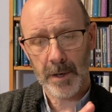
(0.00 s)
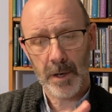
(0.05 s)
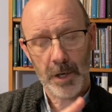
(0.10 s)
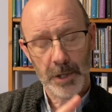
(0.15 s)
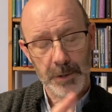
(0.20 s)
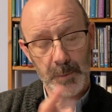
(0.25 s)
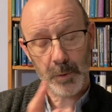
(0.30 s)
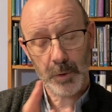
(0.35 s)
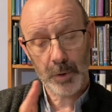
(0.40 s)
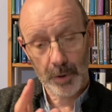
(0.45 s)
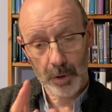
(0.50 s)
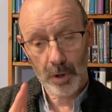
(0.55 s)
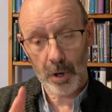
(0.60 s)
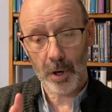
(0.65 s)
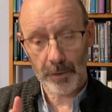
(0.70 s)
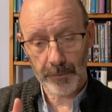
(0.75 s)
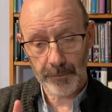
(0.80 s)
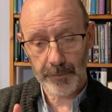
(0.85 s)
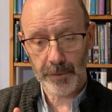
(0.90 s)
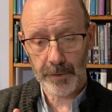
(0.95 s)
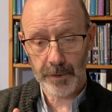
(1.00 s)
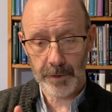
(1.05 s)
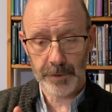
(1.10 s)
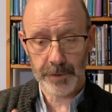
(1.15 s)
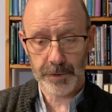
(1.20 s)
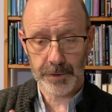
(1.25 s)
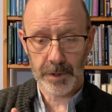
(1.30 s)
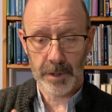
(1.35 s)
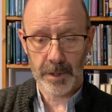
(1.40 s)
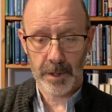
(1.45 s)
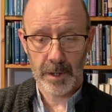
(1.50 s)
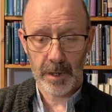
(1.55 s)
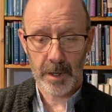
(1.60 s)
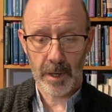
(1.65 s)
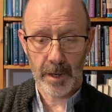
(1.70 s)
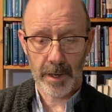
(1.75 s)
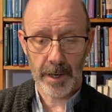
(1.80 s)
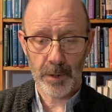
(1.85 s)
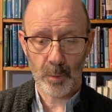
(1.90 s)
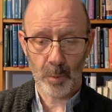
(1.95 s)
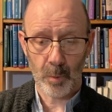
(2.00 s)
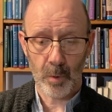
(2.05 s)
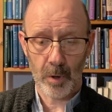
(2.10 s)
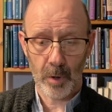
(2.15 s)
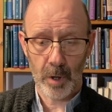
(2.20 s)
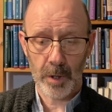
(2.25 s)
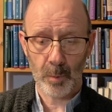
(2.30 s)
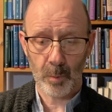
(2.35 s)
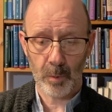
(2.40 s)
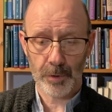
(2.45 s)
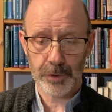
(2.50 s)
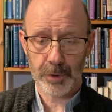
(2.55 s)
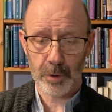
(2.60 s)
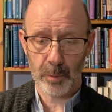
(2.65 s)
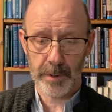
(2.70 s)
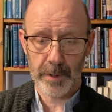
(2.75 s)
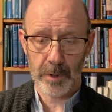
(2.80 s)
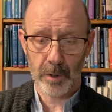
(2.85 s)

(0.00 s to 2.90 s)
suppose your confidence uh, in what in what's going